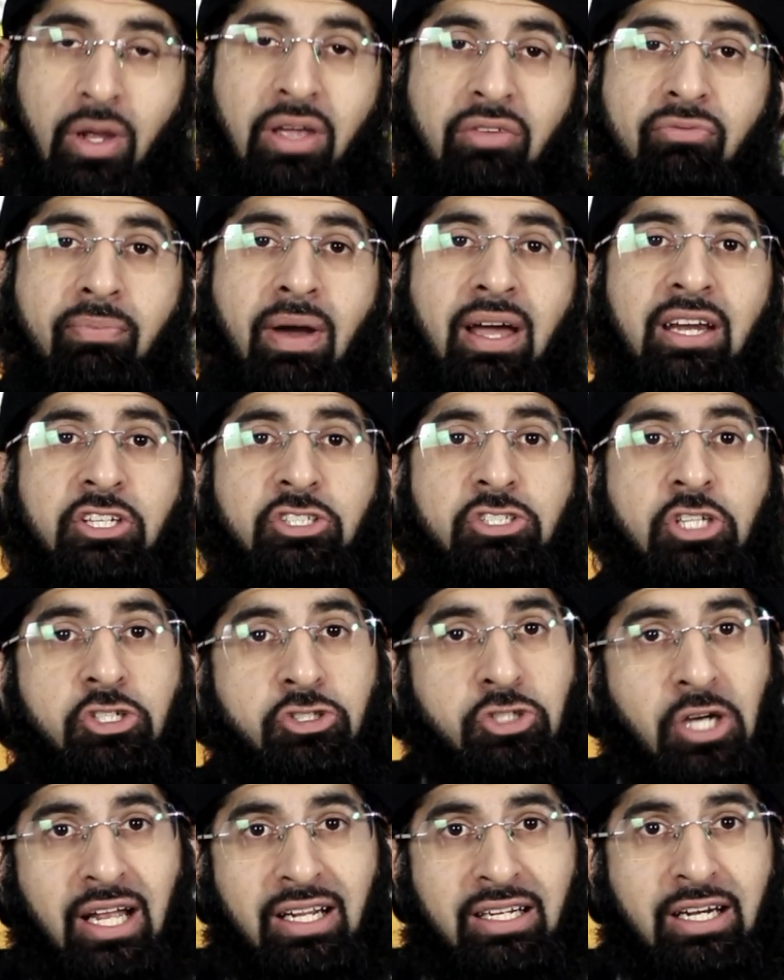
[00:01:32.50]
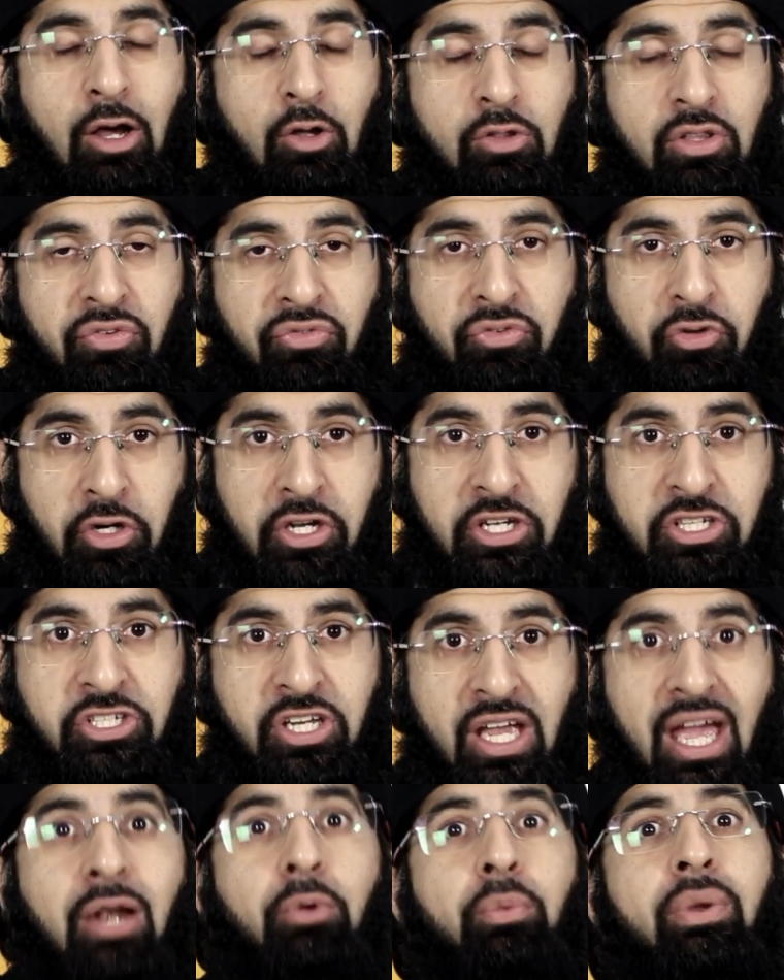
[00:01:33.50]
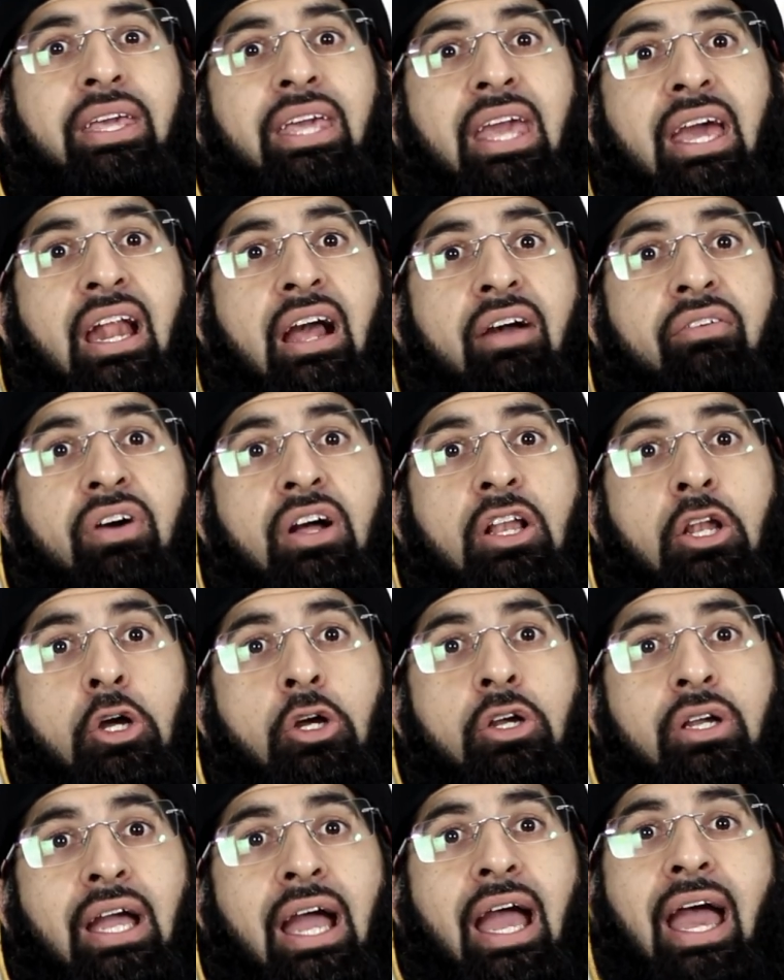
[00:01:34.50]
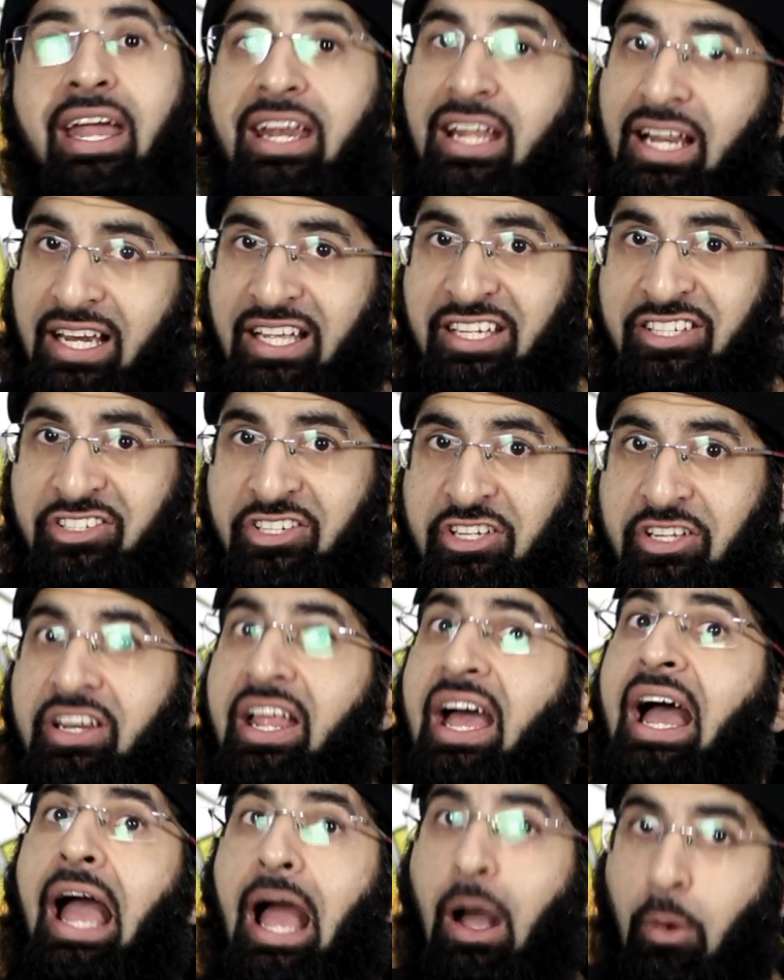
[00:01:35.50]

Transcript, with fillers: we've managed to track down the footage and we can have a look and a listen